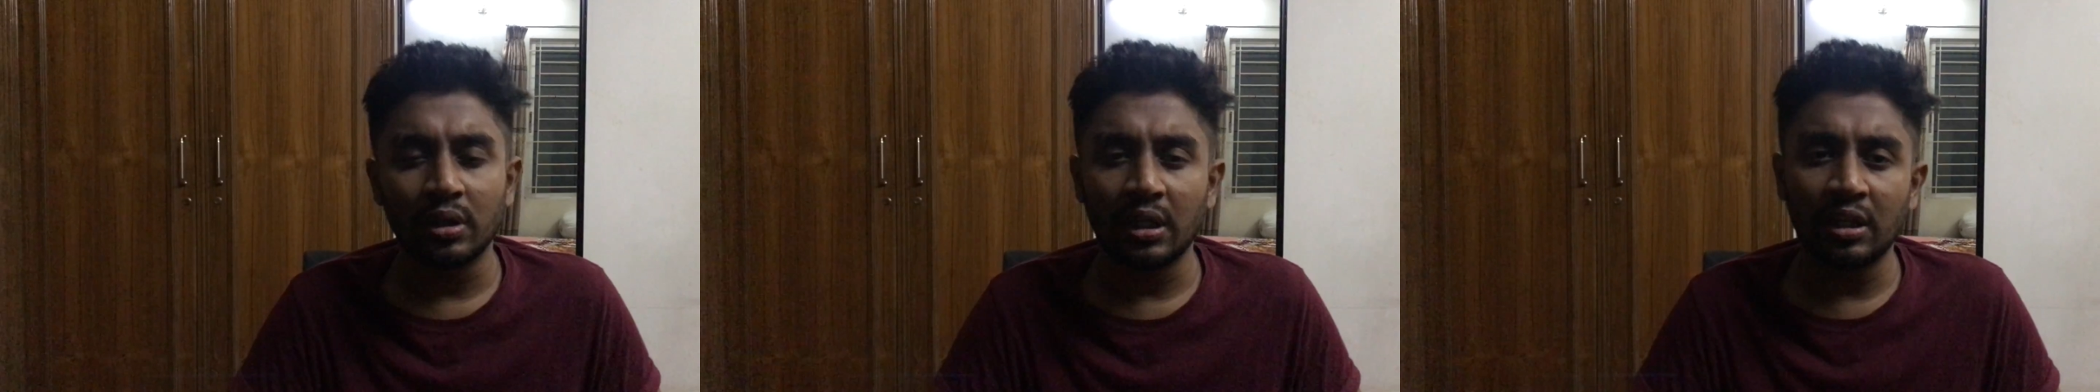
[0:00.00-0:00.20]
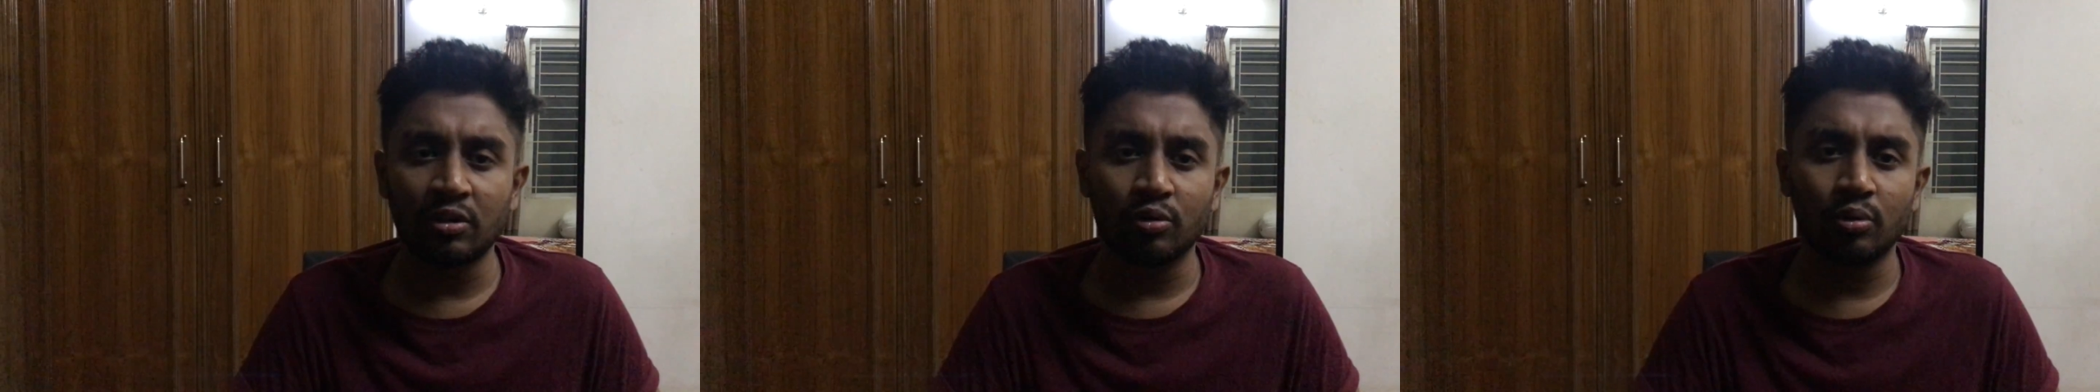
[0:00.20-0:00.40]

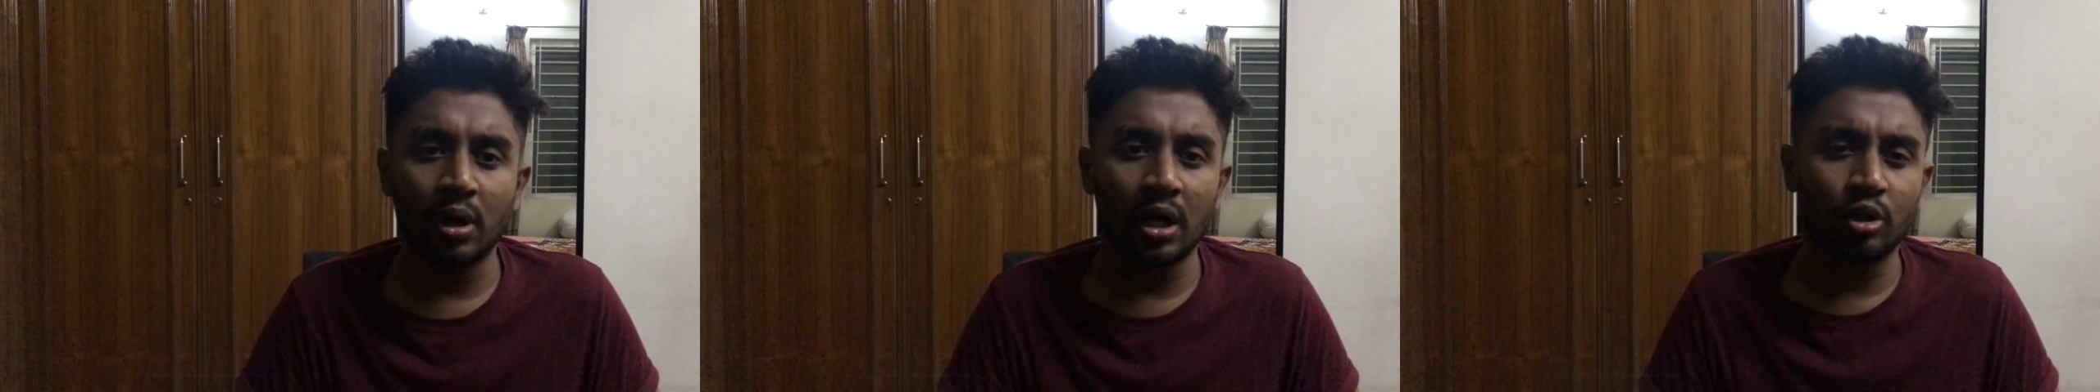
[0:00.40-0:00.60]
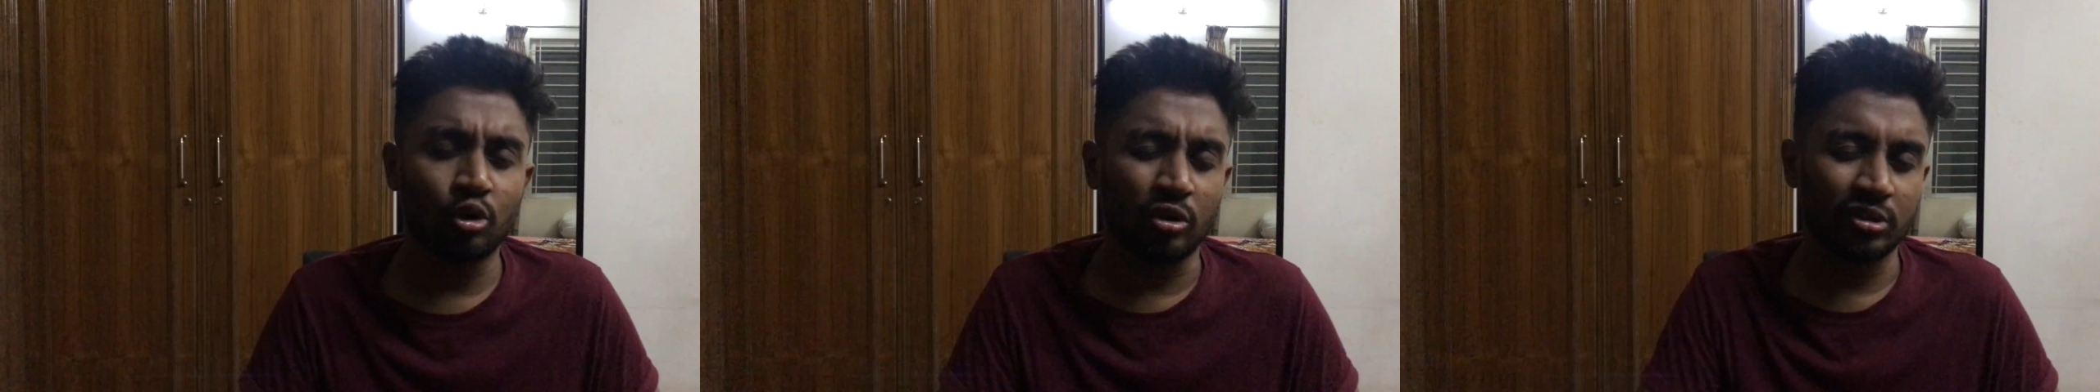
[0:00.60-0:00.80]
It's
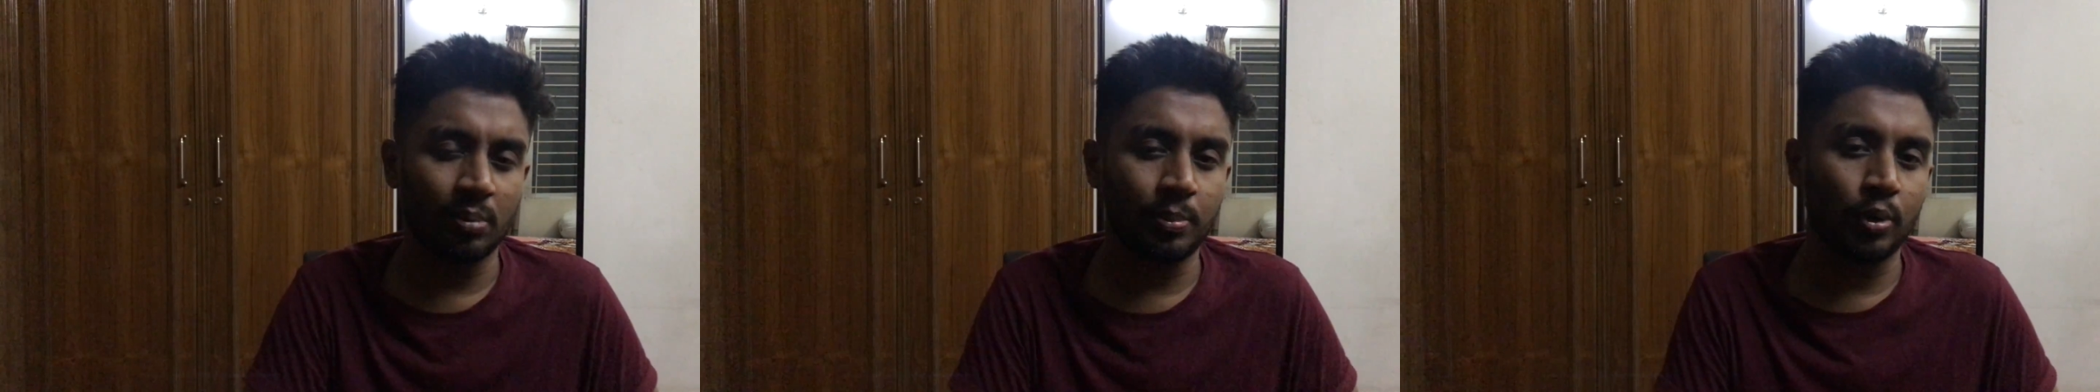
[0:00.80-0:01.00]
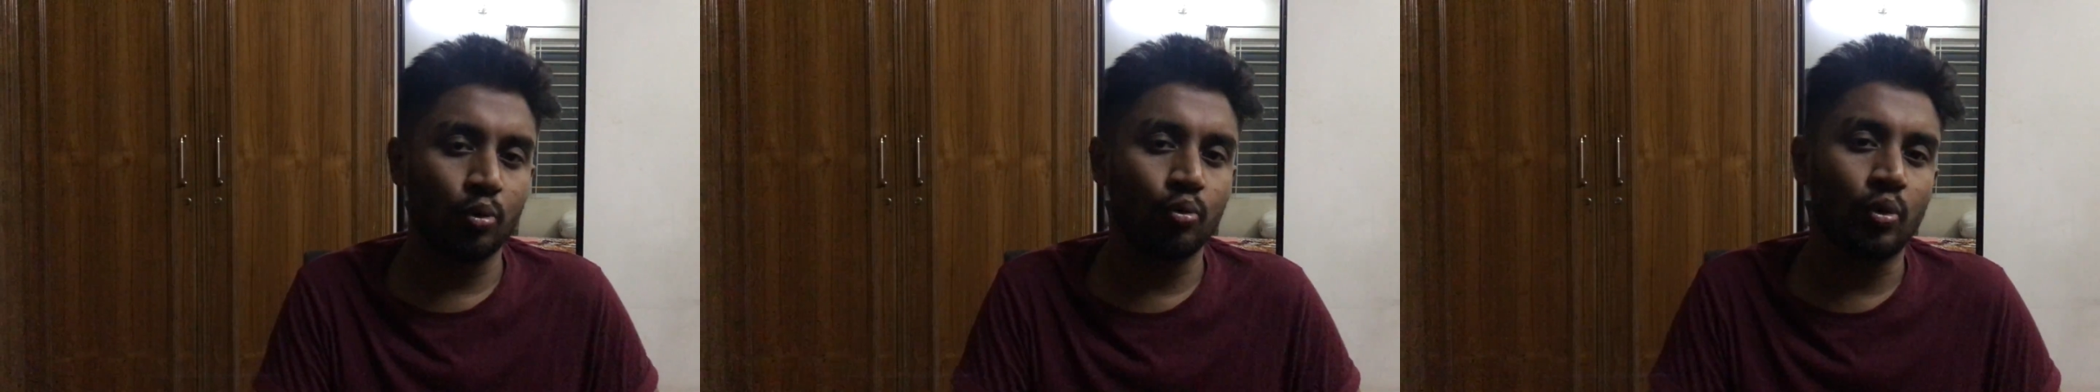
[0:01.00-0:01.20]
a toss up
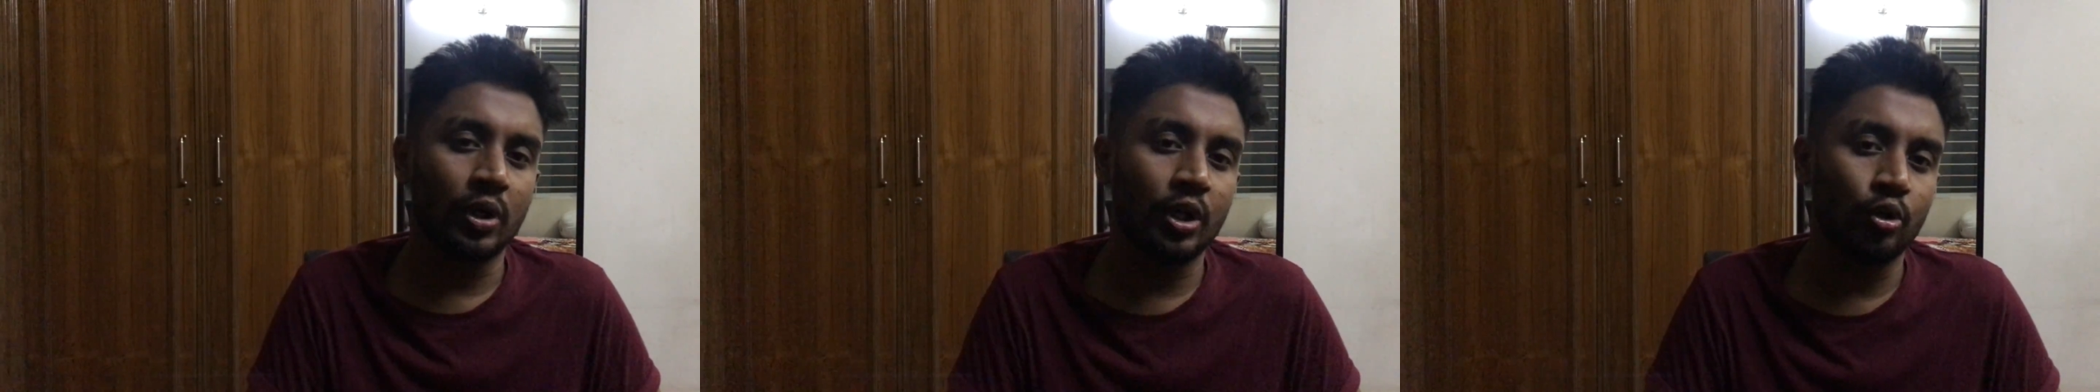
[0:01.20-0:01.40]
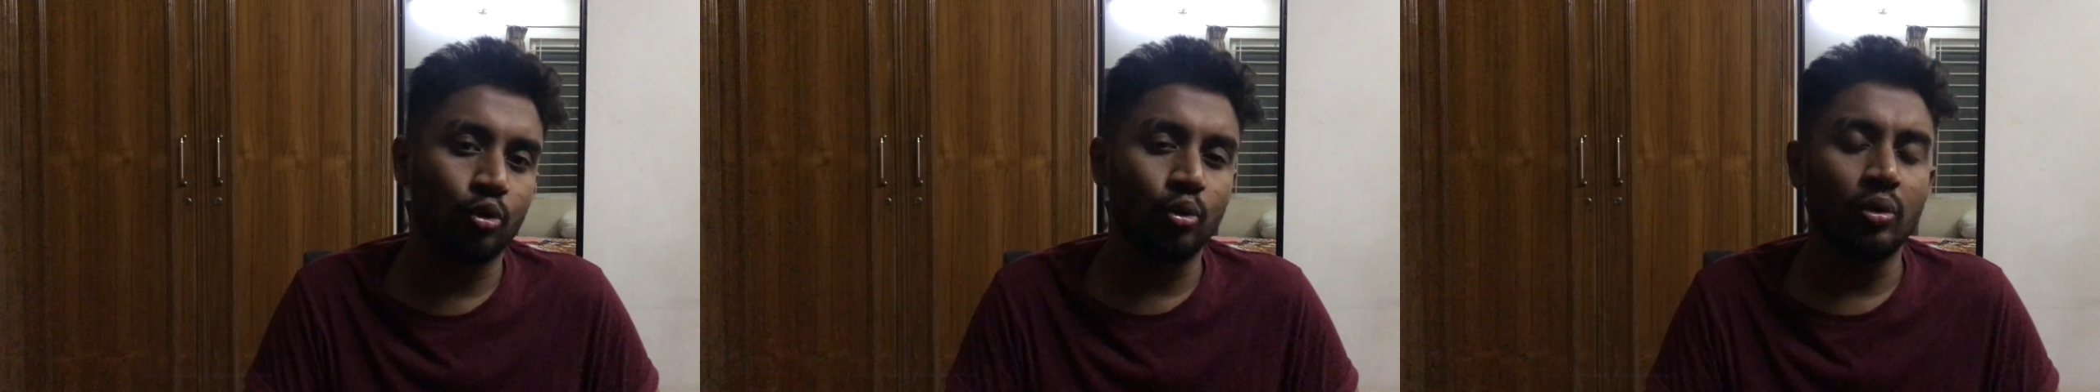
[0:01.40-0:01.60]
between 1
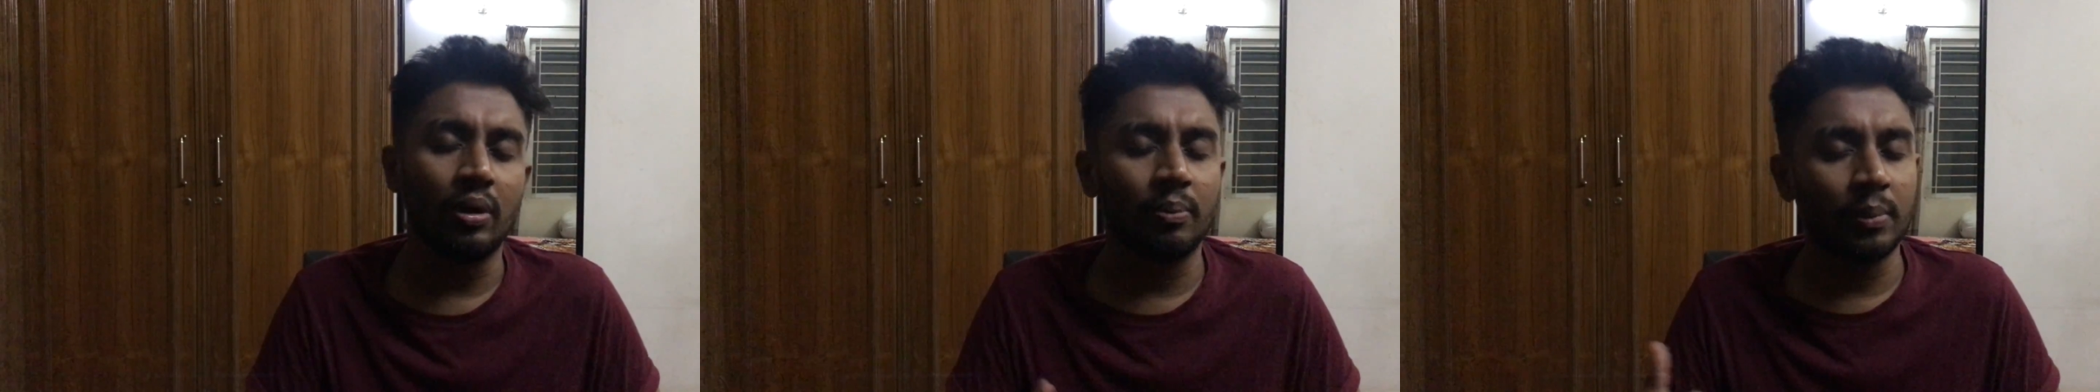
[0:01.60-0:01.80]
and 2,